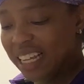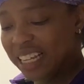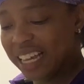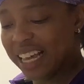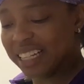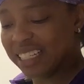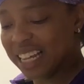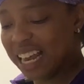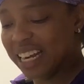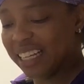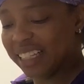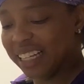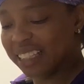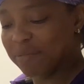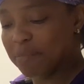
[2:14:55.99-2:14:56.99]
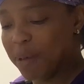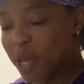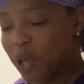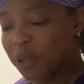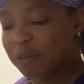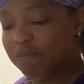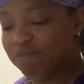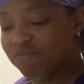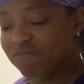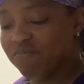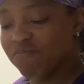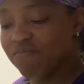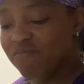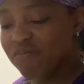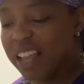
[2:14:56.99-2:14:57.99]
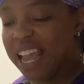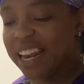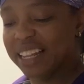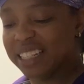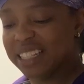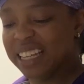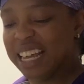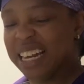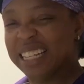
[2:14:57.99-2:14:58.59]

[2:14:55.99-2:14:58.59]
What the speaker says: Yeah, see, I need that to melt, and it's